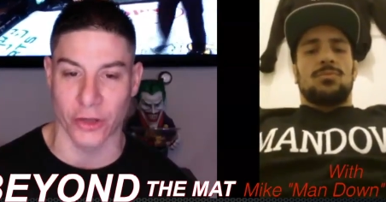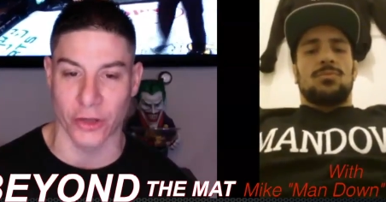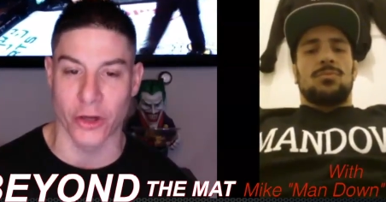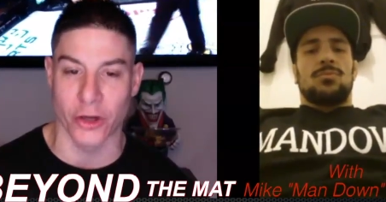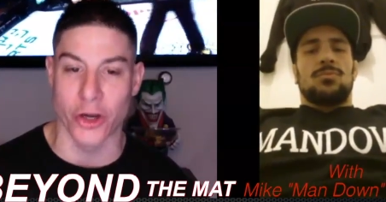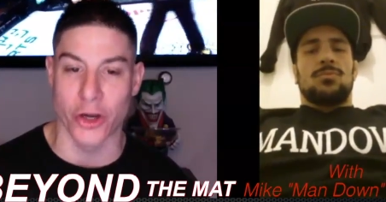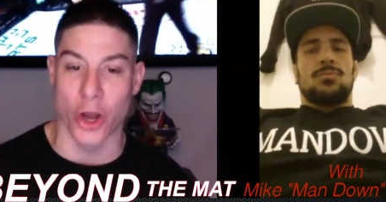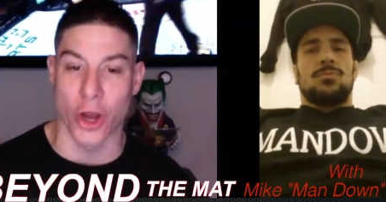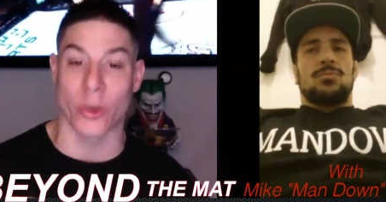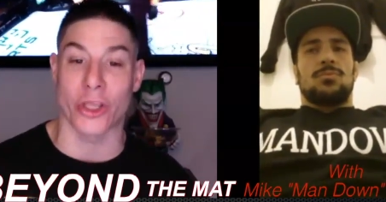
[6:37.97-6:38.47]

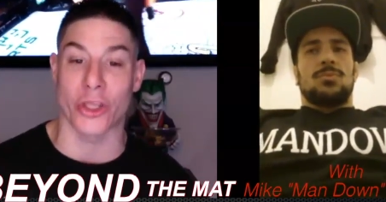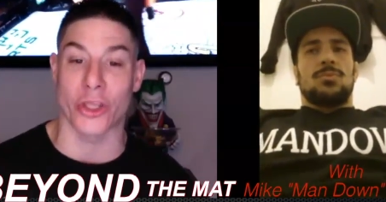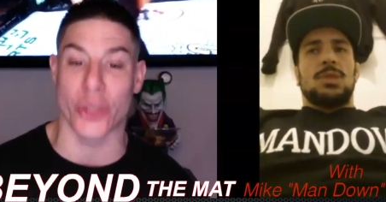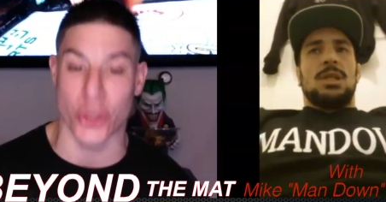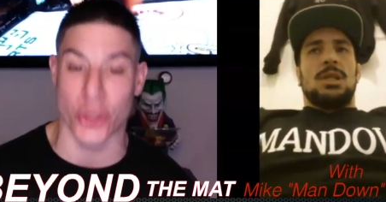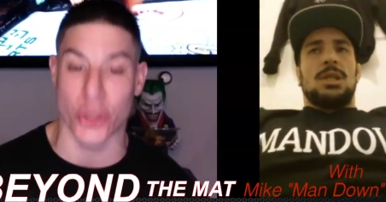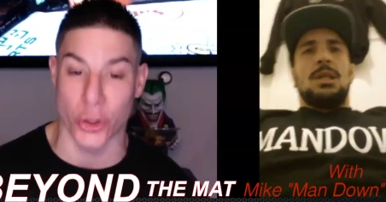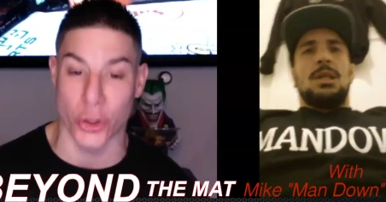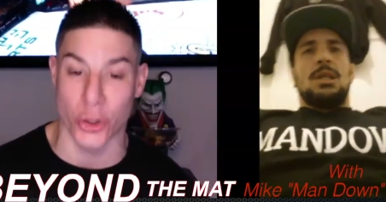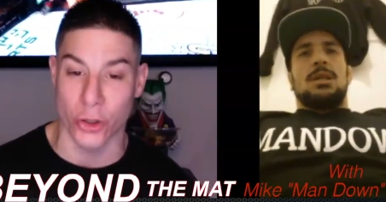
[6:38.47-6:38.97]
Speaker 1: Knowing
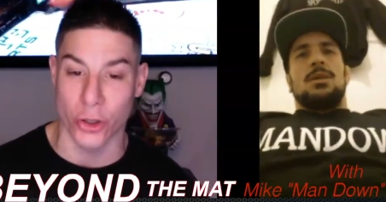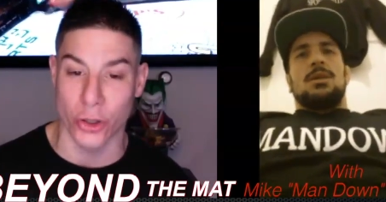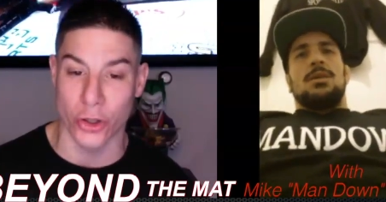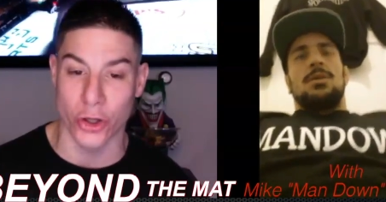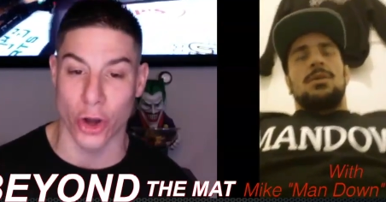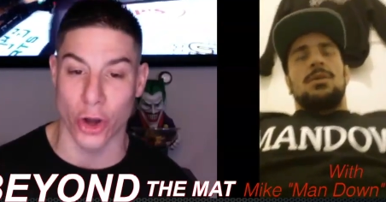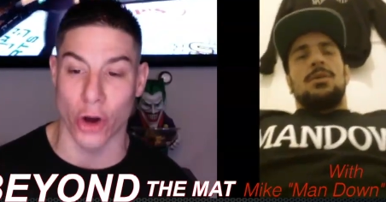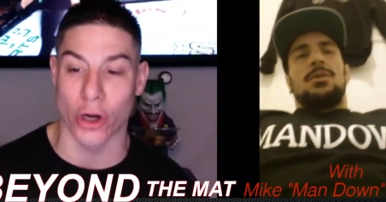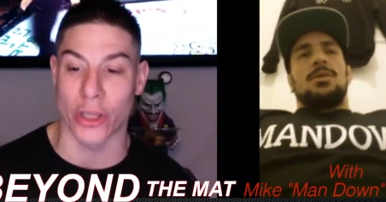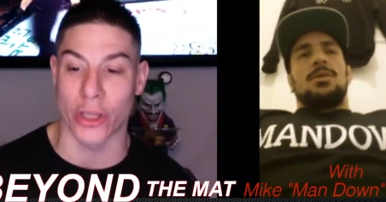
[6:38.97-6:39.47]
you,
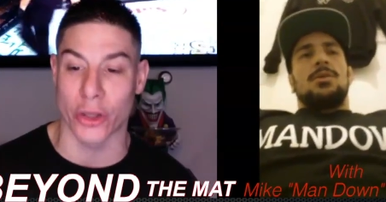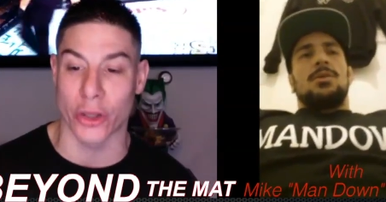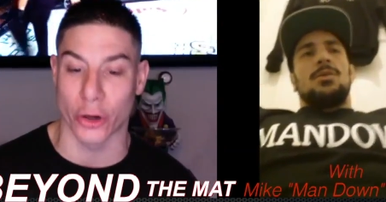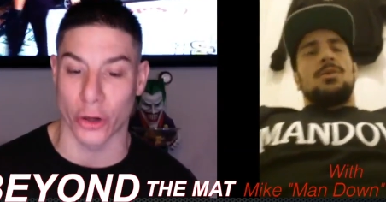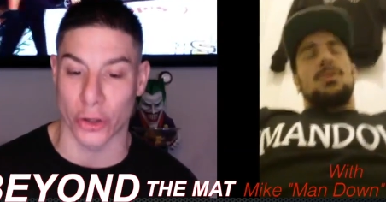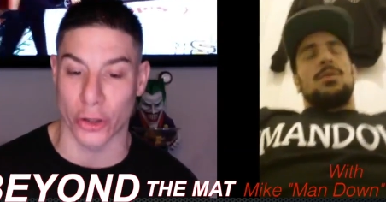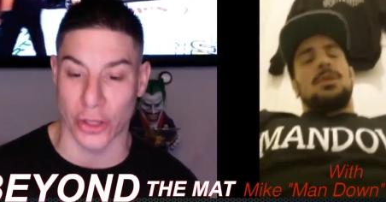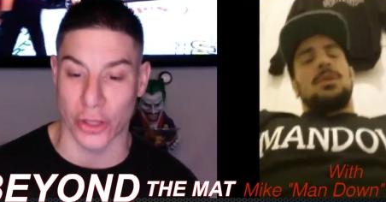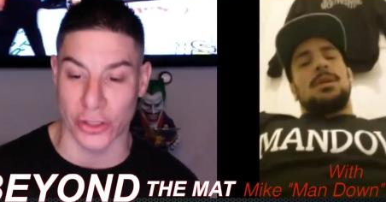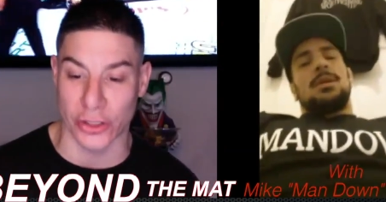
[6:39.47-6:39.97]
knowing
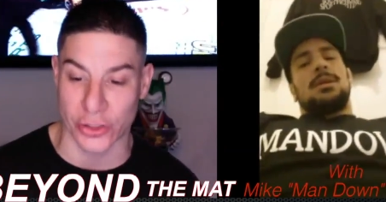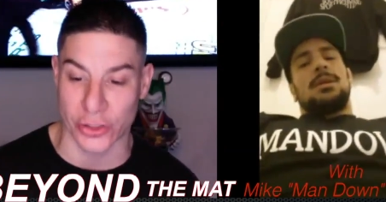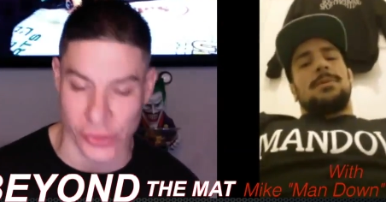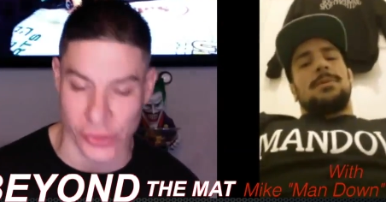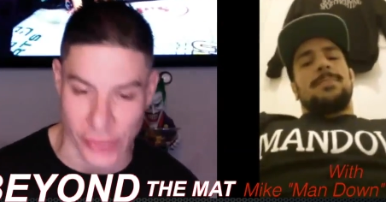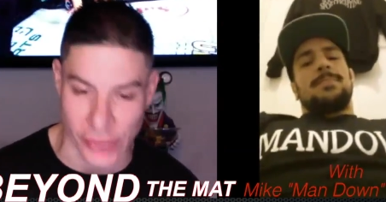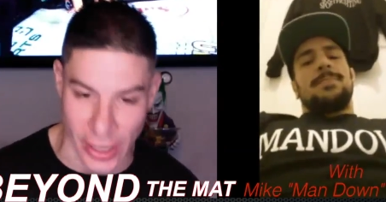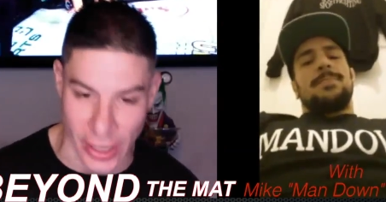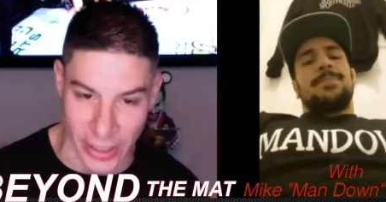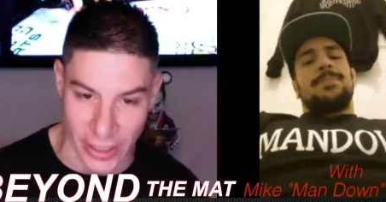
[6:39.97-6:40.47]
your this is your
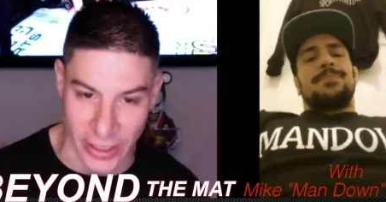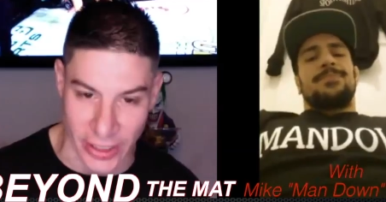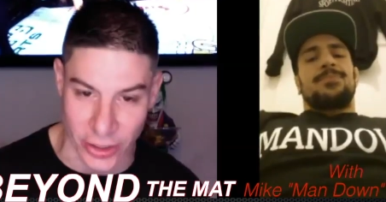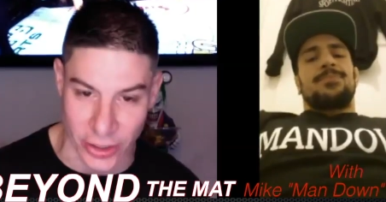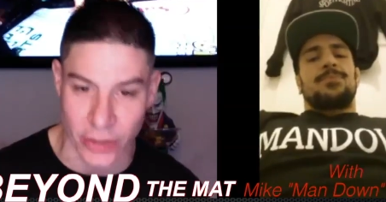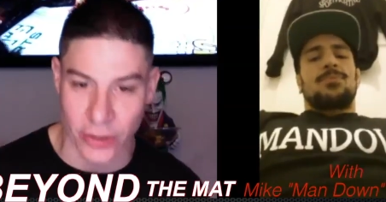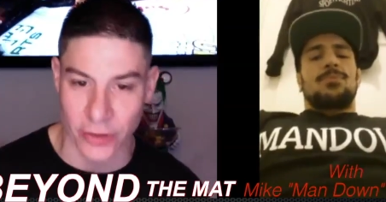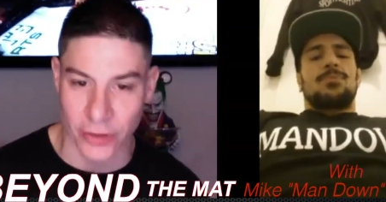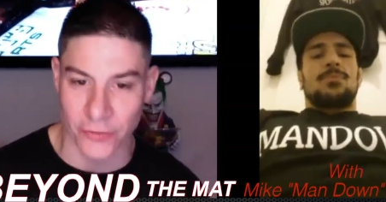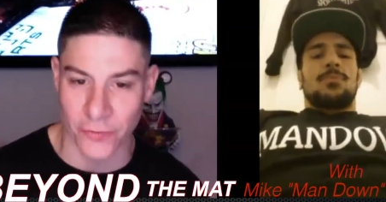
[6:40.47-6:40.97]
second
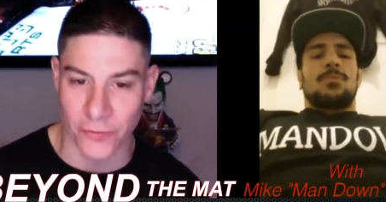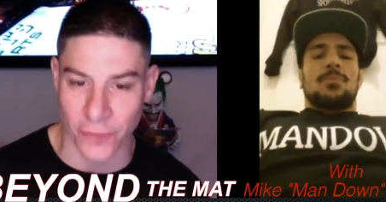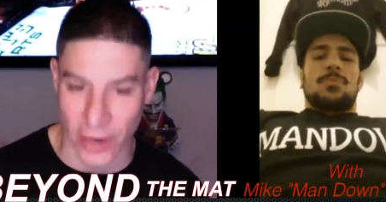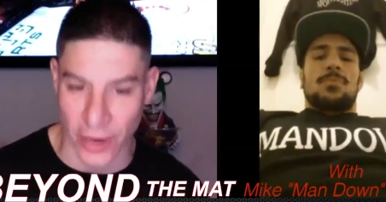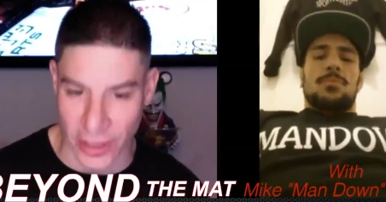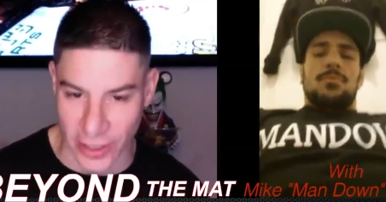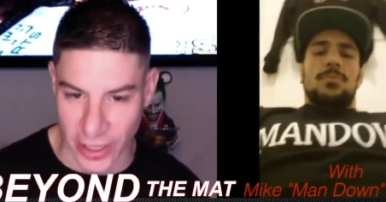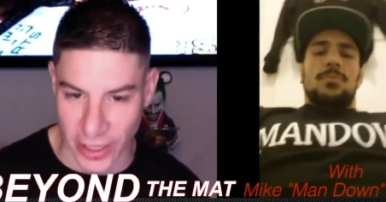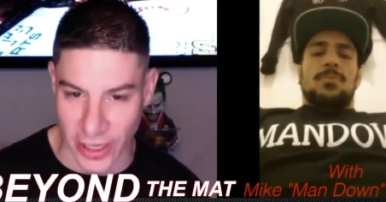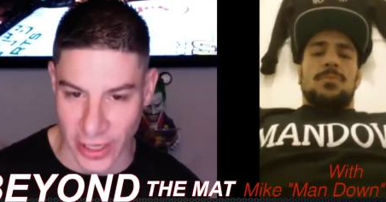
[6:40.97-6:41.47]

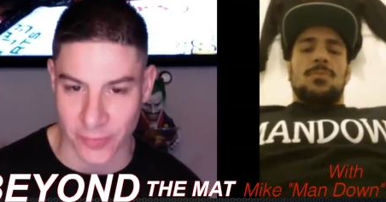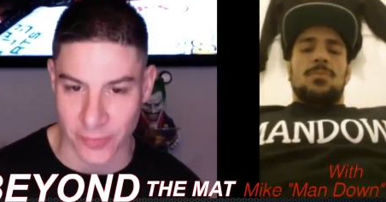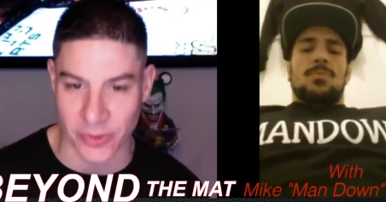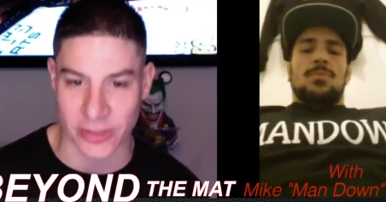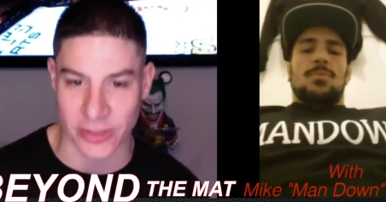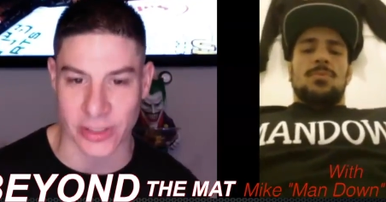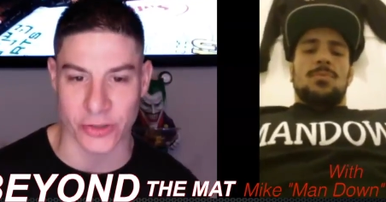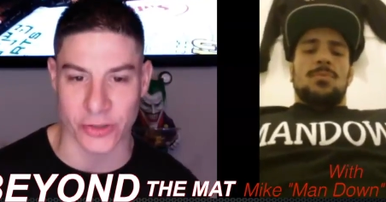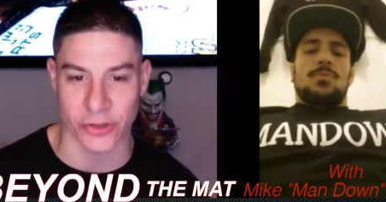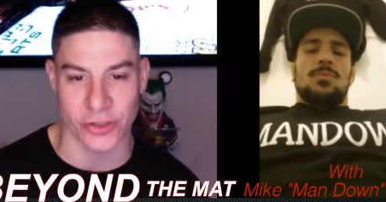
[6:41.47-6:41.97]
fight camp.
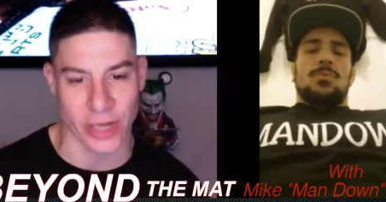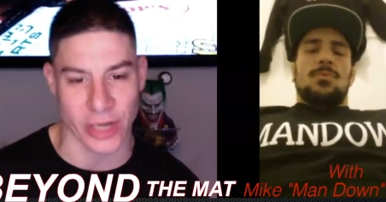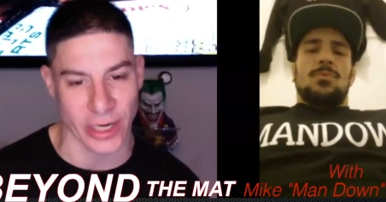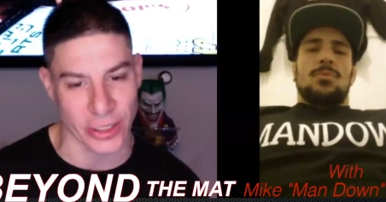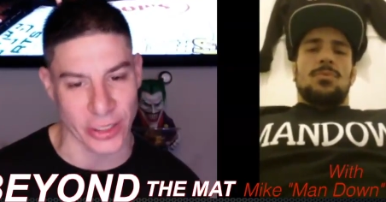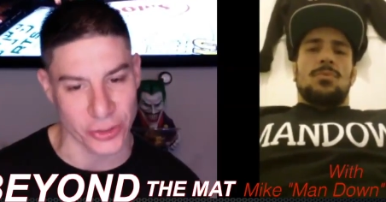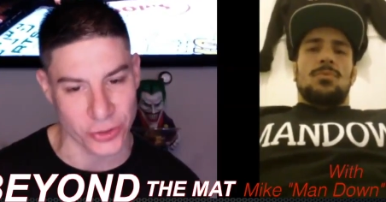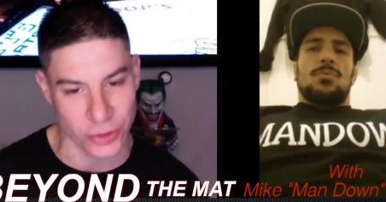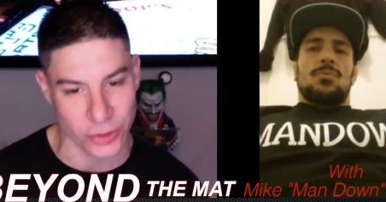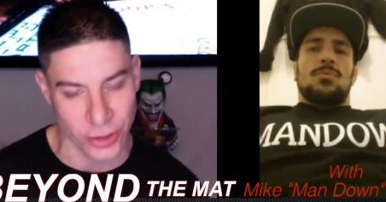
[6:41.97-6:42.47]
This is your
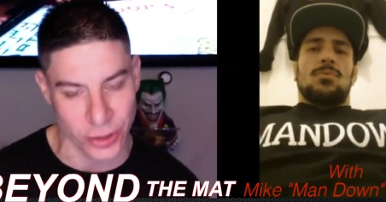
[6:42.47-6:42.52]
second.